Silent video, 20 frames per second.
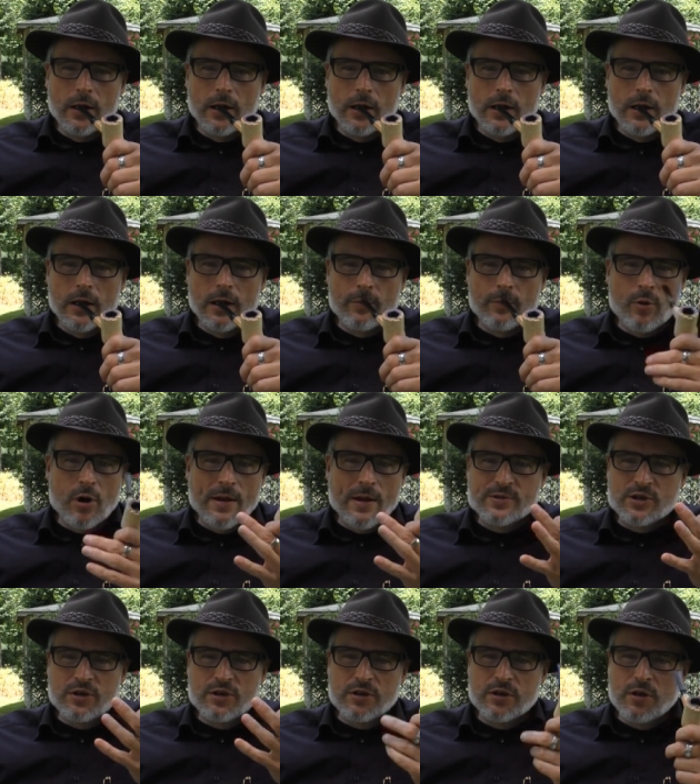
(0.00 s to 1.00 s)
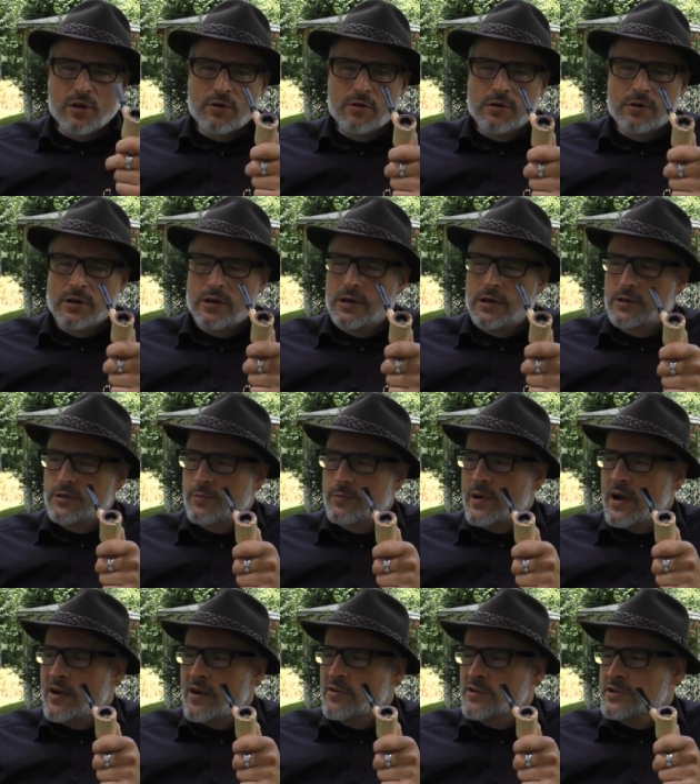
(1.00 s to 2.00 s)
Perhaps I'm going to go to
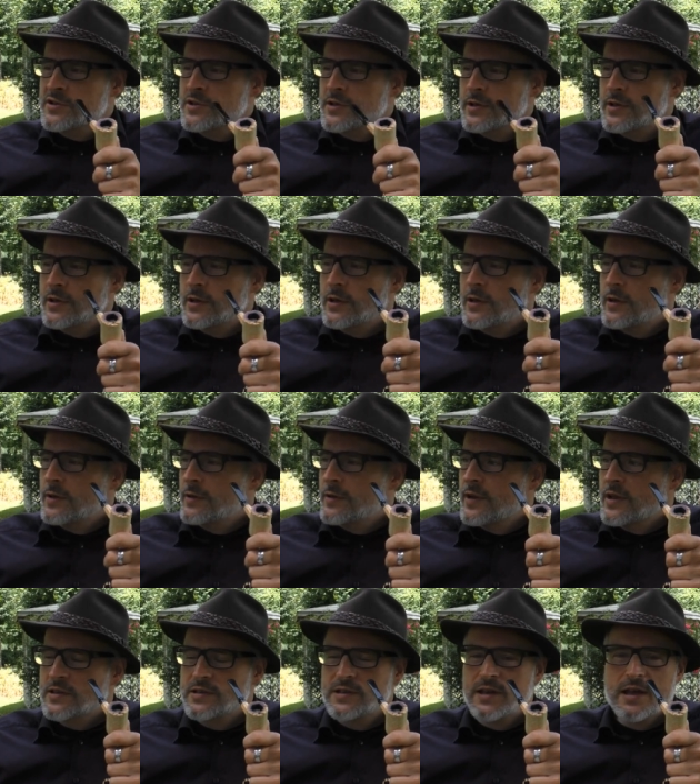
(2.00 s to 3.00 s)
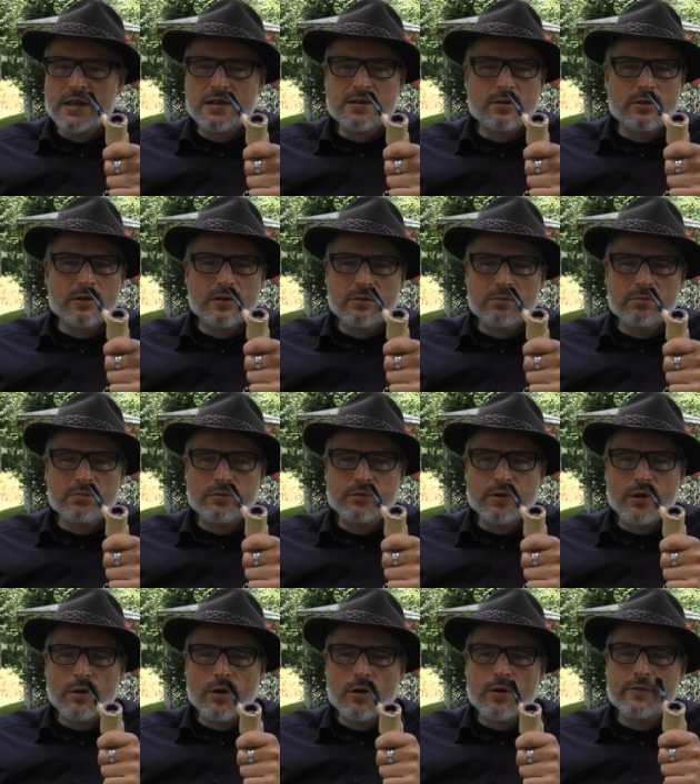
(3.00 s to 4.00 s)
Paris next days, or I
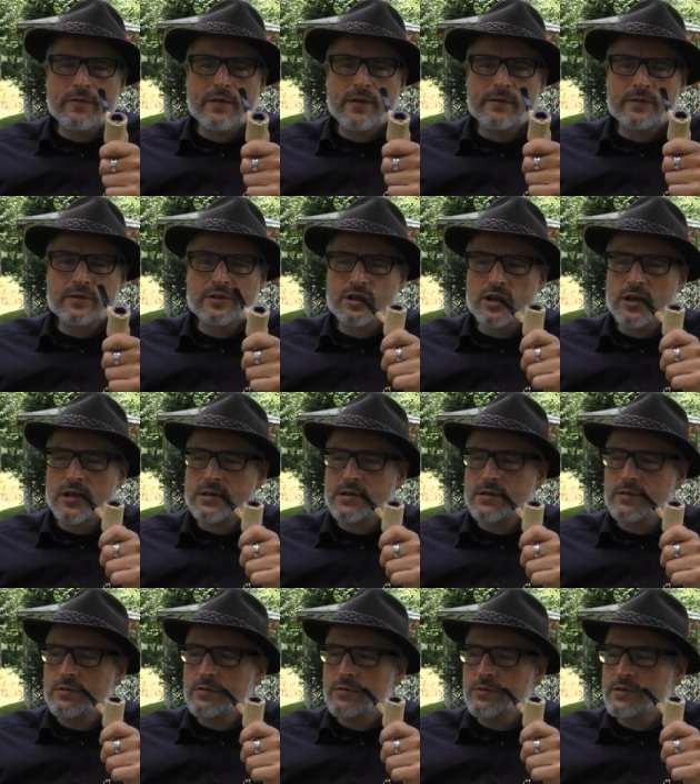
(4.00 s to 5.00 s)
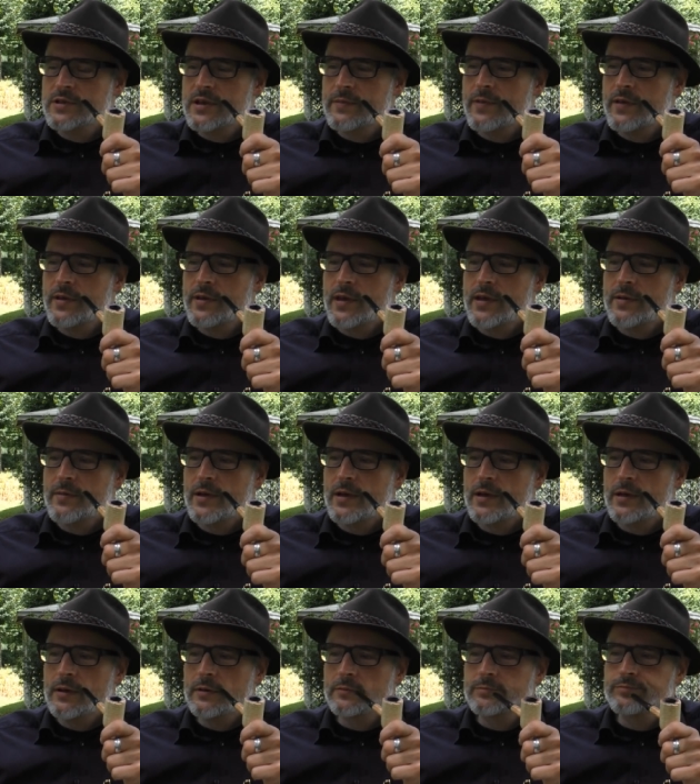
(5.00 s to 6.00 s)
don't know if I have a chance to do something there.
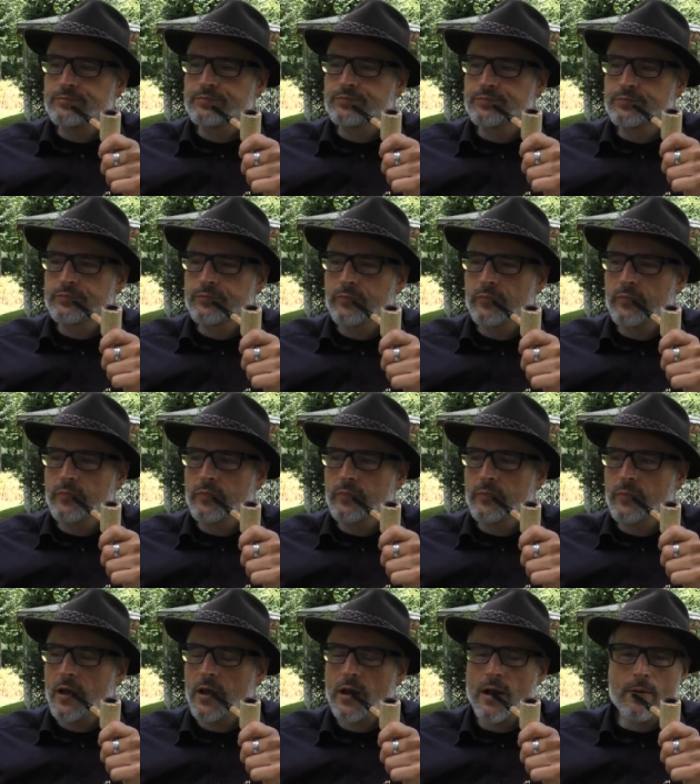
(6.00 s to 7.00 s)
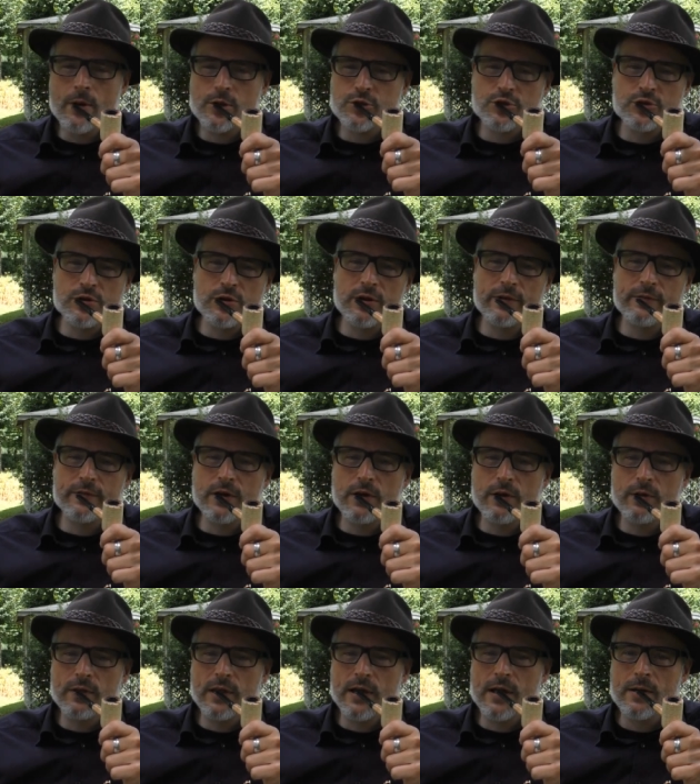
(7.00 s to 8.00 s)
I'm not sure if I
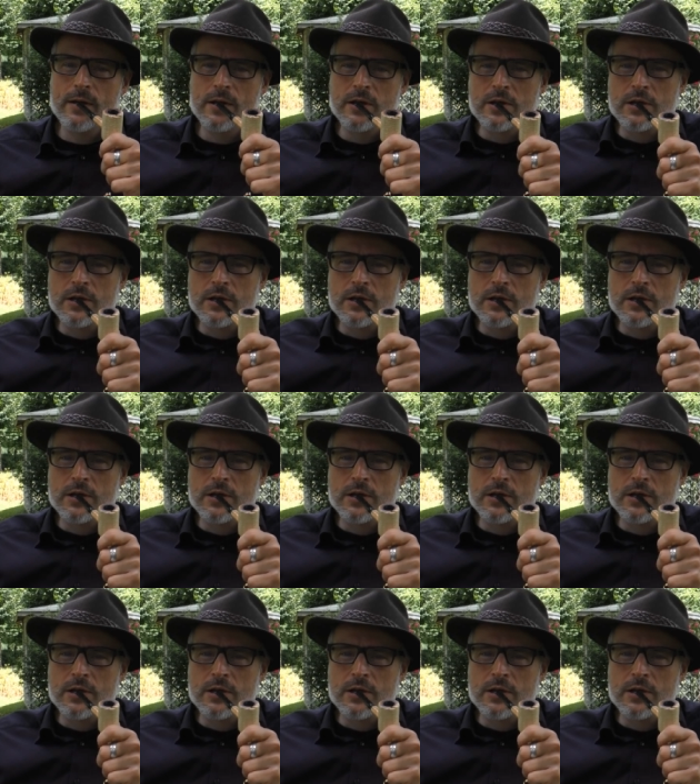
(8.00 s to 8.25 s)
go there.